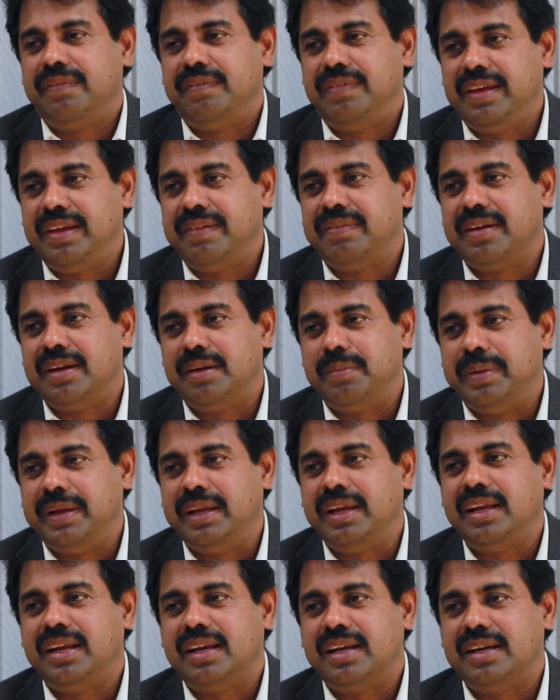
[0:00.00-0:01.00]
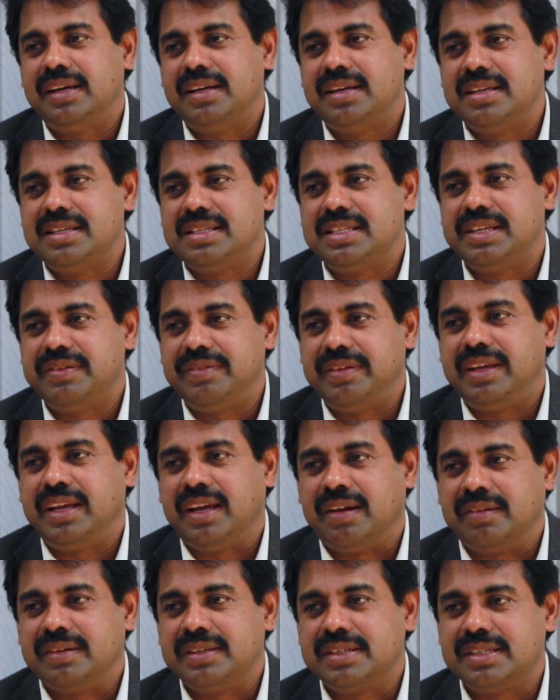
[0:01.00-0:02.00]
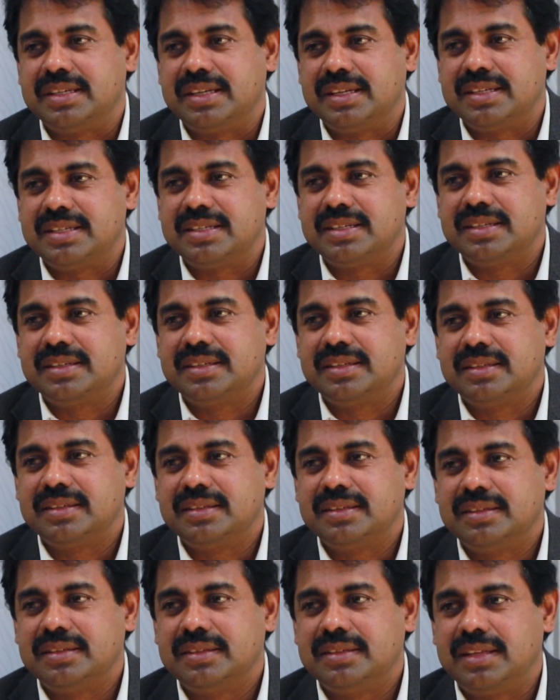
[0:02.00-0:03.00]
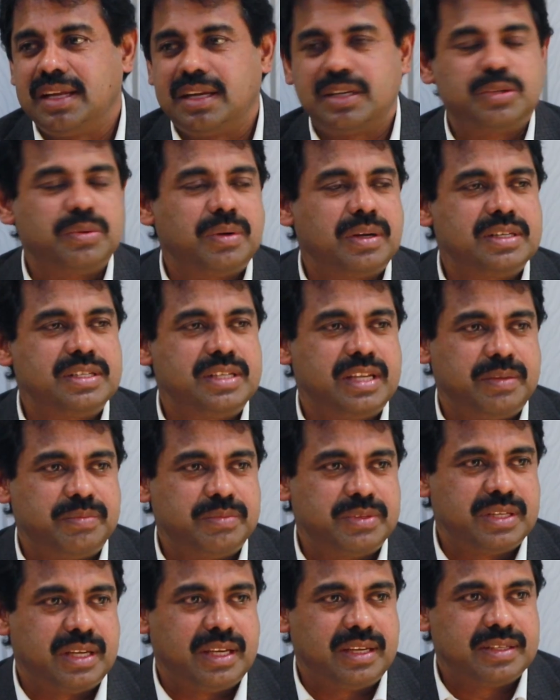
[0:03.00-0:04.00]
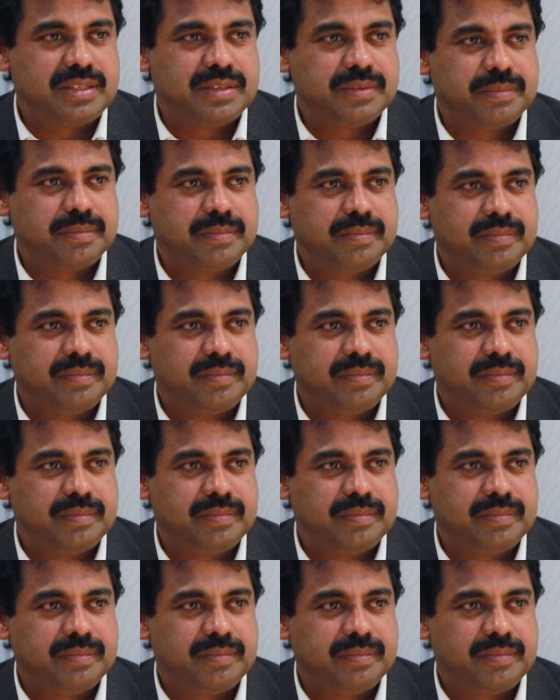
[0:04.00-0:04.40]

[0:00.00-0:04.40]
We will be deceiving ourselves. That's what James says.